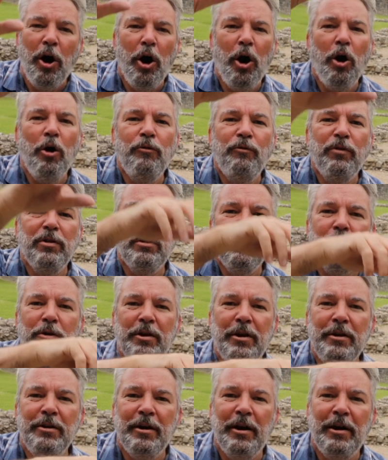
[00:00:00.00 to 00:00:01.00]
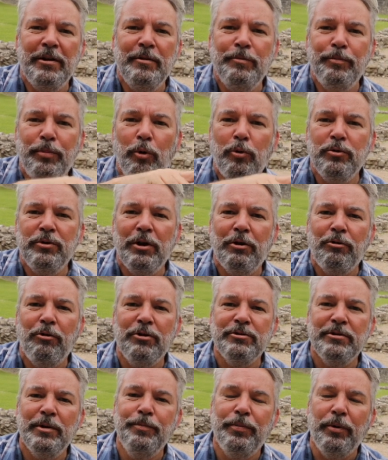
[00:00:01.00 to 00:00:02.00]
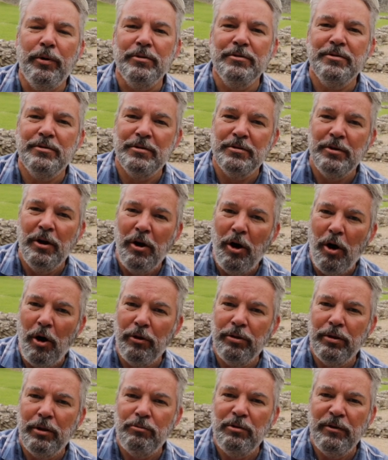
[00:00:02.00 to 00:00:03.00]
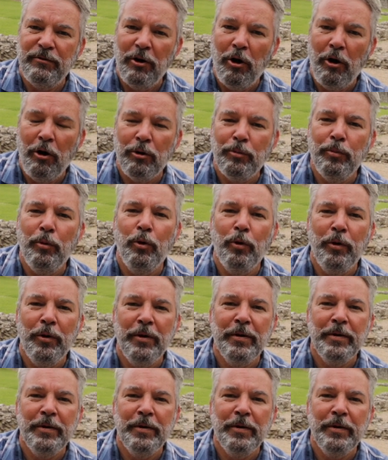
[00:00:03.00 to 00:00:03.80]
overlooking an important crossing point on the River Ogmore.